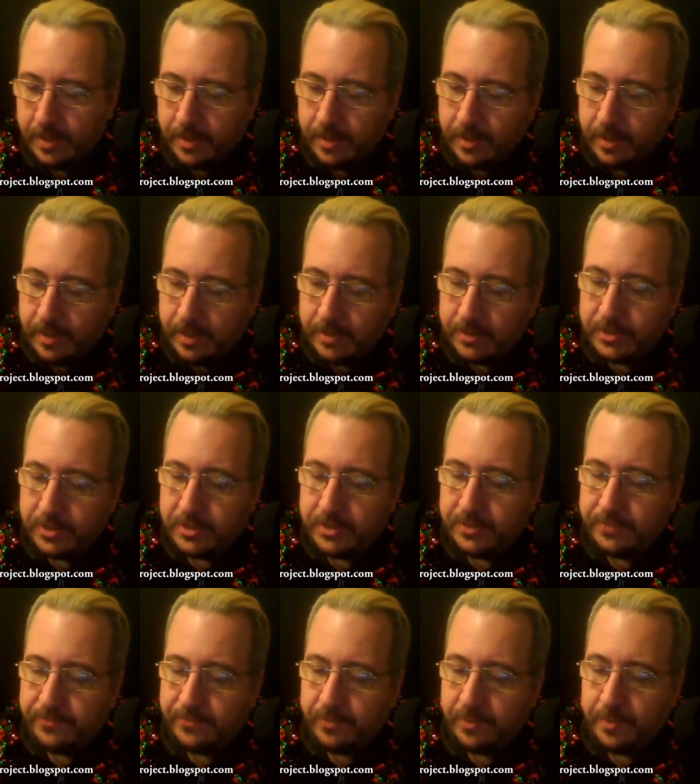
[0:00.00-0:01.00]
uh,
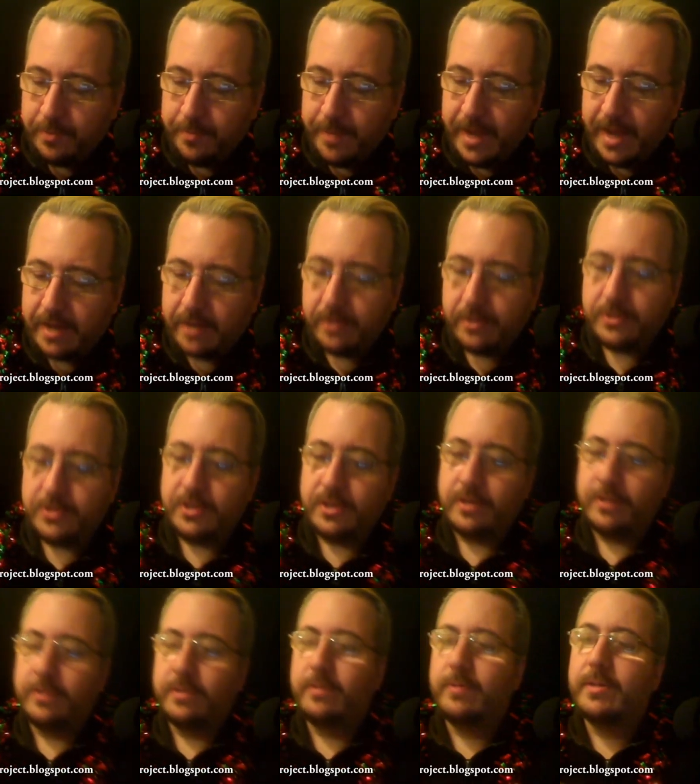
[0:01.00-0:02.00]
judging from the back of the
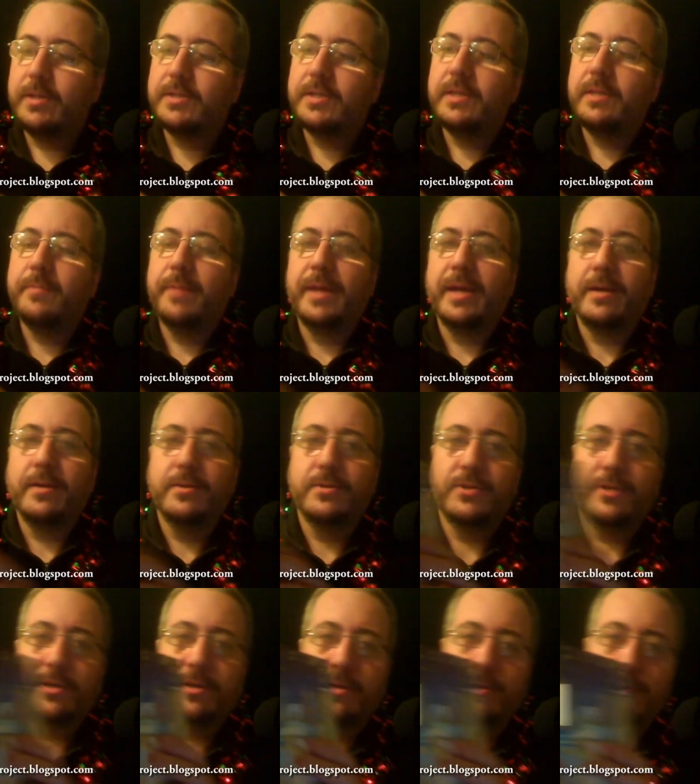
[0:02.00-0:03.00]
chocolate. Now, oh, when I say the back of the
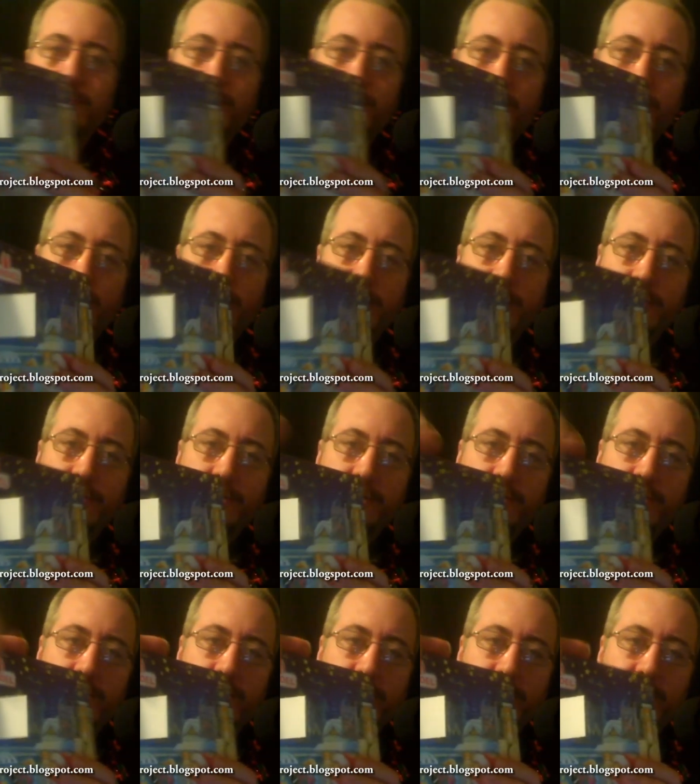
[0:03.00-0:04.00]
chocolate, I'm going to show you guys.
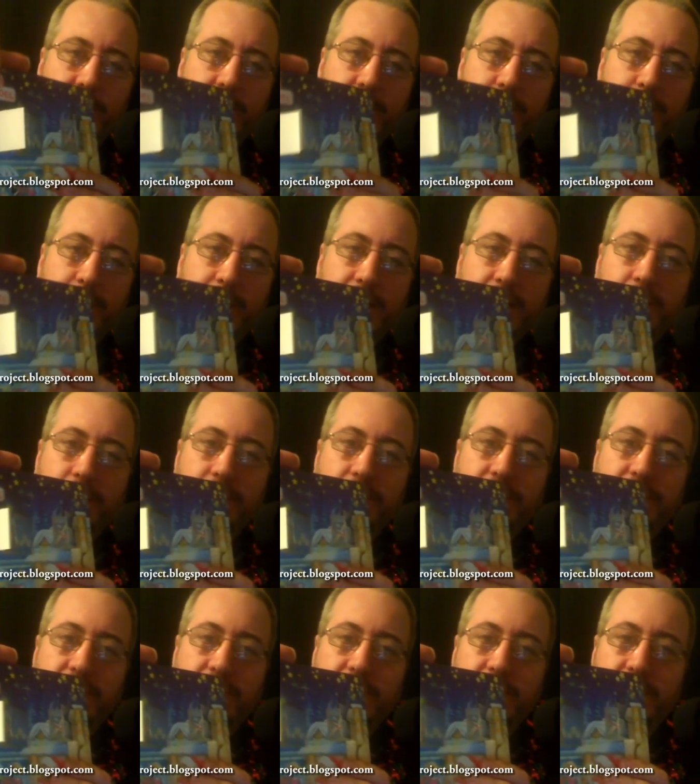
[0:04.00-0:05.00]
These are actually in
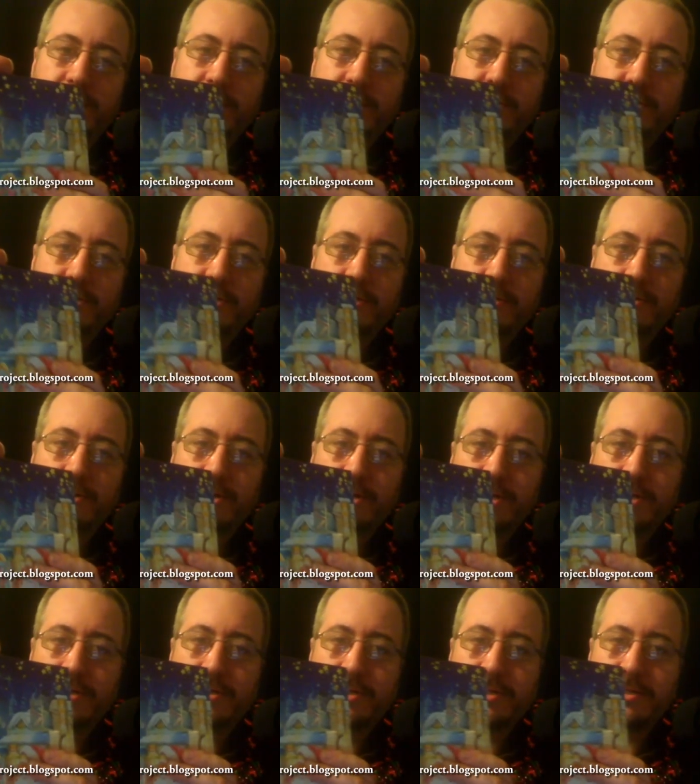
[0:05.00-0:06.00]
backwards, so I don't actually see what it
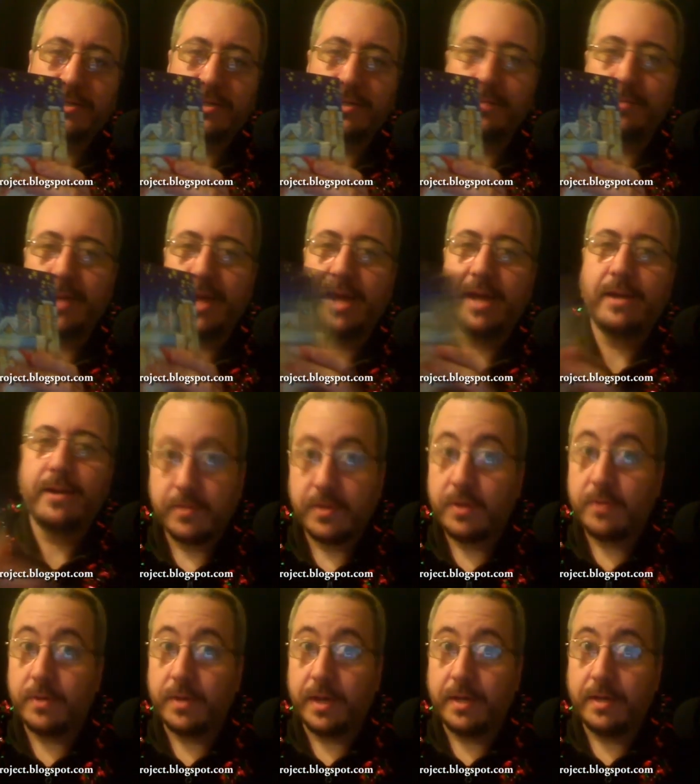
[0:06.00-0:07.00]
is. I see the back.
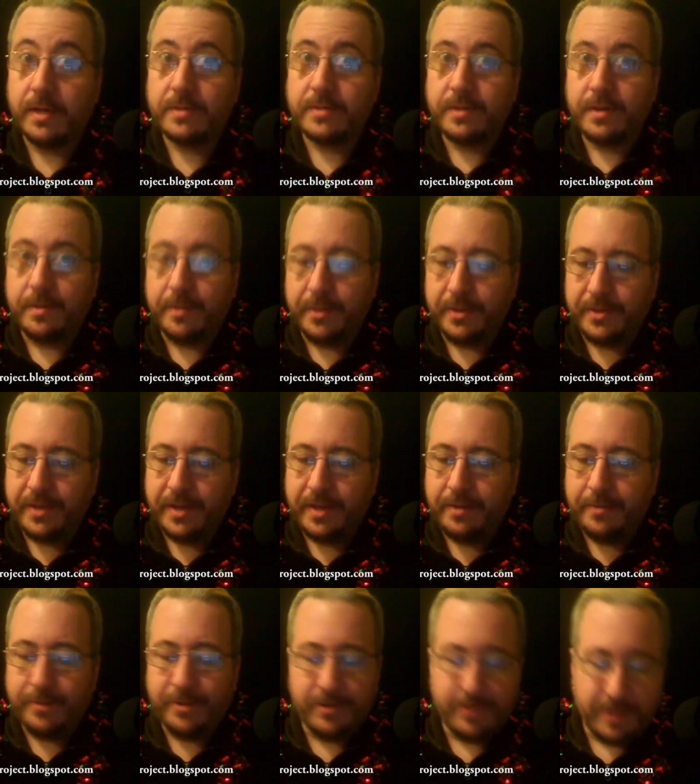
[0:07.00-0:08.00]
Okay, sorry about that.
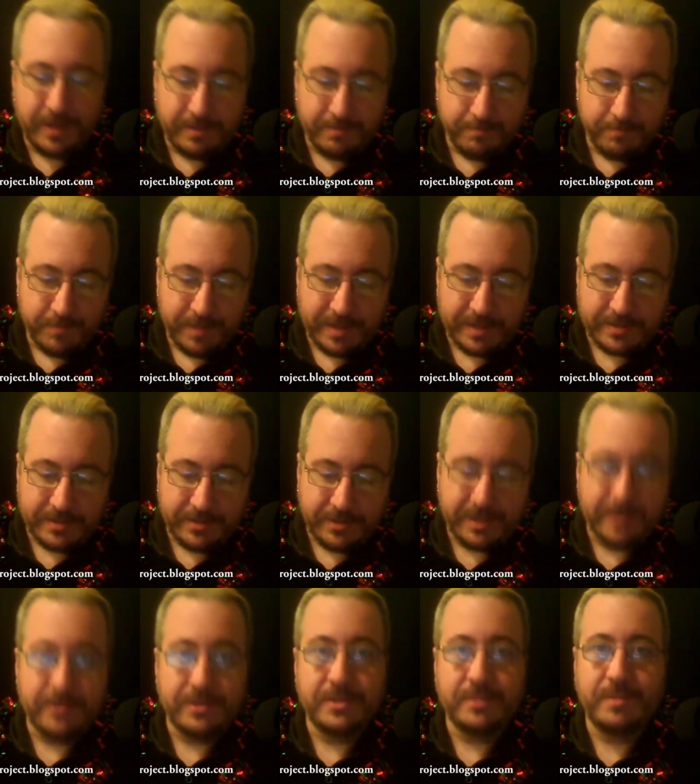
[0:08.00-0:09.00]
Apparently, I accidentally
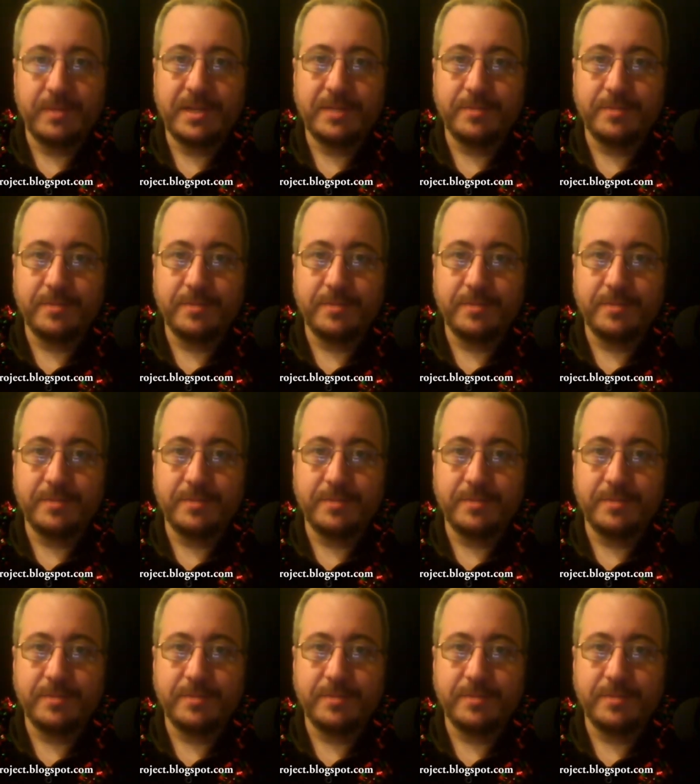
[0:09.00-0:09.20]
hit the space